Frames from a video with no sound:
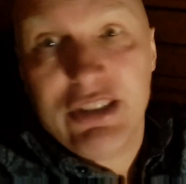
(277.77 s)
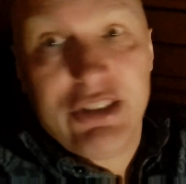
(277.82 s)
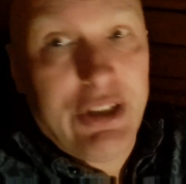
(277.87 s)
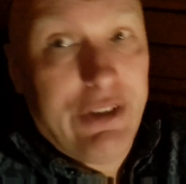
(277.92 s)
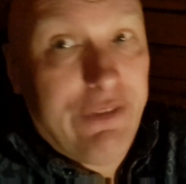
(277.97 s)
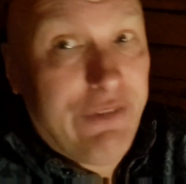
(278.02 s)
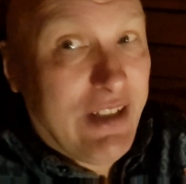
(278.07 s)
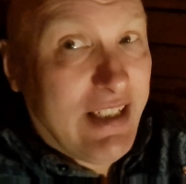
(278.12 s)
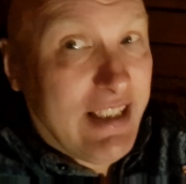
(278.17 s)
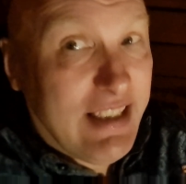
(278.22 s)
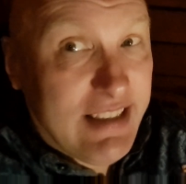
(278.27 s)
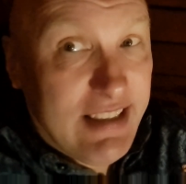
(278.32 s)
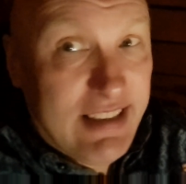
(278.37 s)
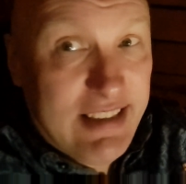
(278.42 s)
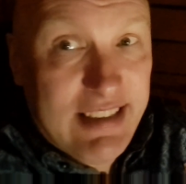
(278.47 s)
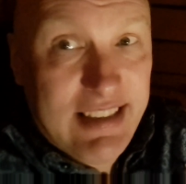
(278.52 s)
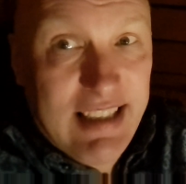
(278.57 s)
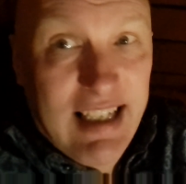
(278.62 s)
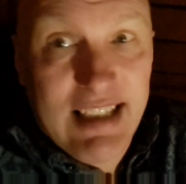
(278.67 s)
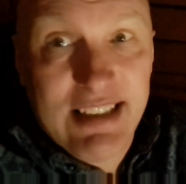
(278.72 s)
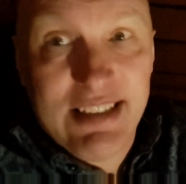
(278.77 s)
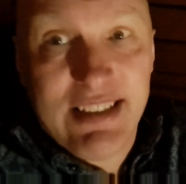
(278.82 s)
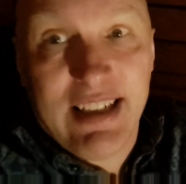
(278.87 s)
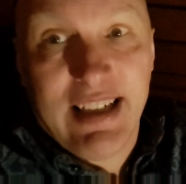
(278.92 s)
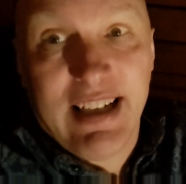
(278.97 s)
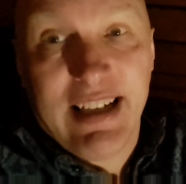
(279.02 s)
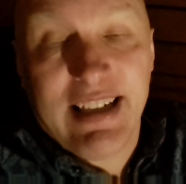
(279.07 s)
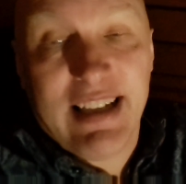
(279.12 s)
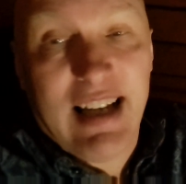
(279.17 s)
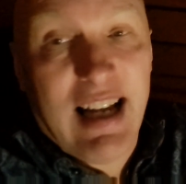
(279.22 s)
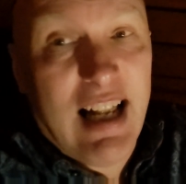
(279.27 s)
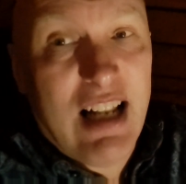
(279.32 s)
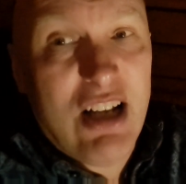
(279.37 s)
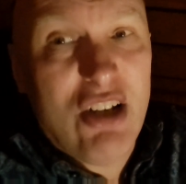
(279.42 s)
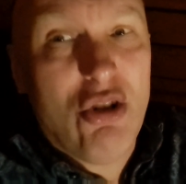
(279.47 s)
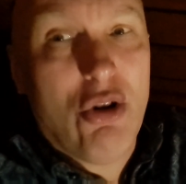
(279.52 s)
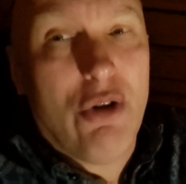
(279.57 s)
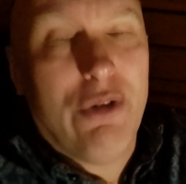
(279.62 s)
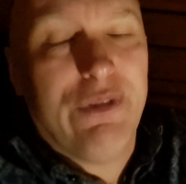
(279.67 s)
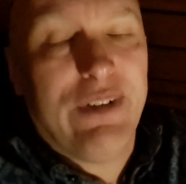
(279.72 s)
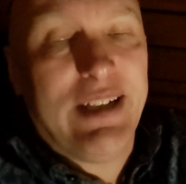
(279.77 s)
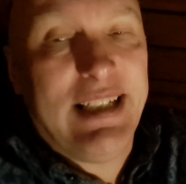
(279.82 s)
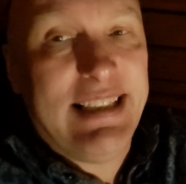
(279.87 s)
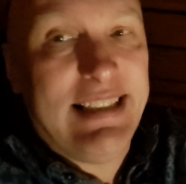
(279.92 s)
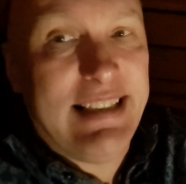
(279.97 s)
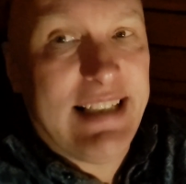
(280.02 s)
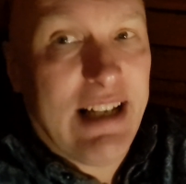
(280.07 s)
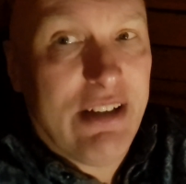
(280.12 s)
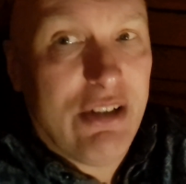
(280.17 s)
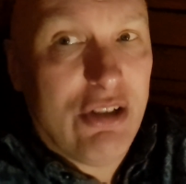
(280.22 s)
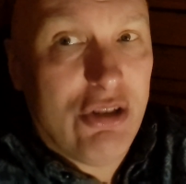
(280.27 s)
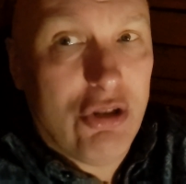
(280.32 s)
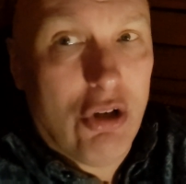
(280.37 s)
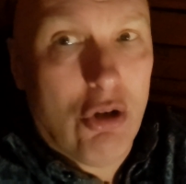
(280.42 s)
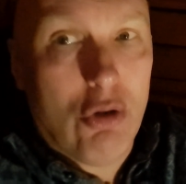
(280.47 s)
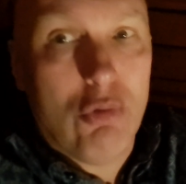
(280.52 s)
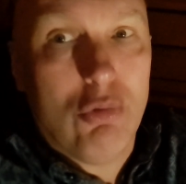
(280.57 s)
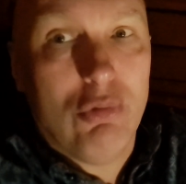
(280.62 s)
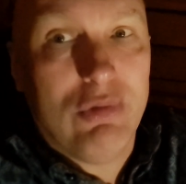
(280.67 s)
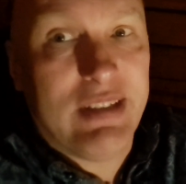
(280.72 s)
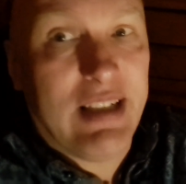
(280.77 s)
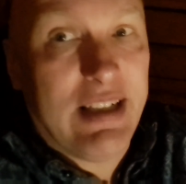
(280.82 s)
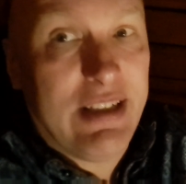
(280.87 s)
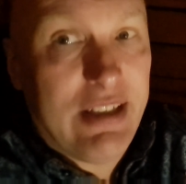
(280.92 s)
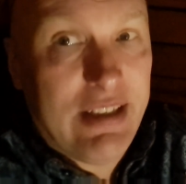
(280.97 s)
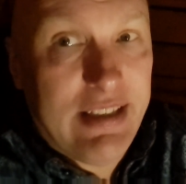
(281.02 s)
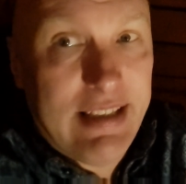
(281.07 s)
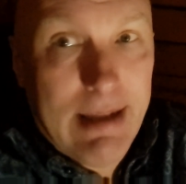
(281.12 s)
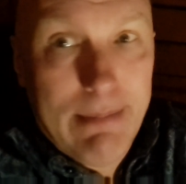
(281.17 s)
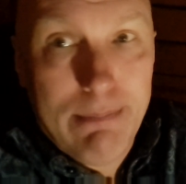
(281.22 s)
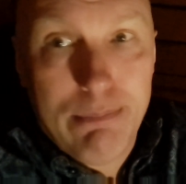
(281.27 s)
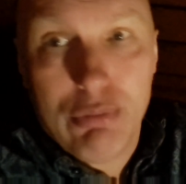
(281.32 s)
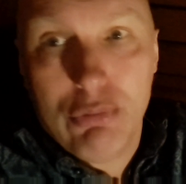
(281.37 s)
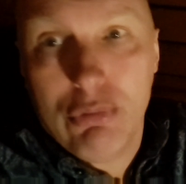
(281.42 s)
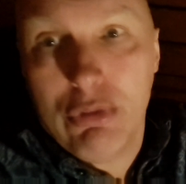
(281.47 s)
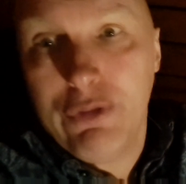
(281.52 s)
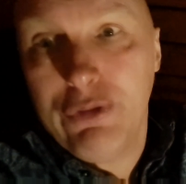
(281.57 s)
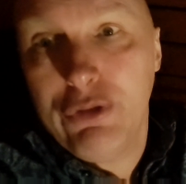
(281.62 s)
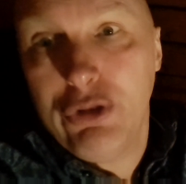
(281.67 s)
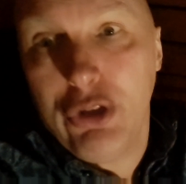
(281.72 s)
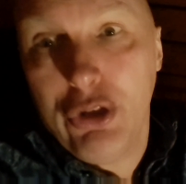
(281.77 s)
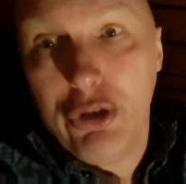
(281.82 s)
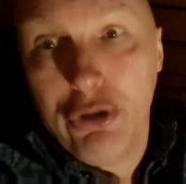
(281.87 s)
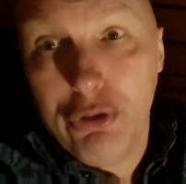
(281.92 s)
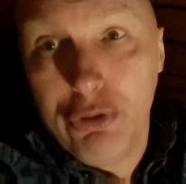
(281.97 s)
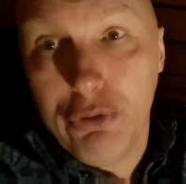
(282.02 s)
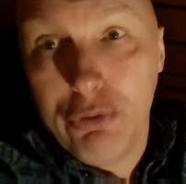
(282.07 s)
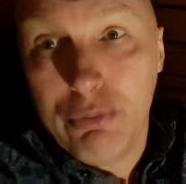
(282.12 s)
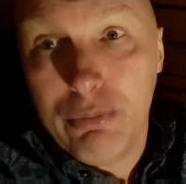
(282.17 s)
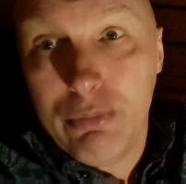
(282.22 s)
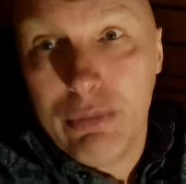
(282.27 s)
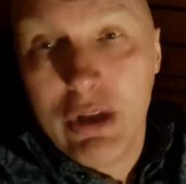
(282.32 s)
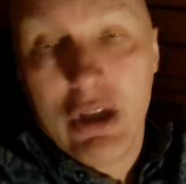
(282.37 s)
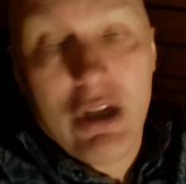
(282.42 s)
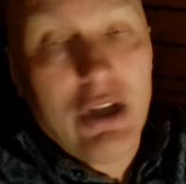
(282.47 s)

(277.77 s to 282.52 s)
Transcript: Do you think it's a classic? I love Indiana Jones and the Temple of Doom.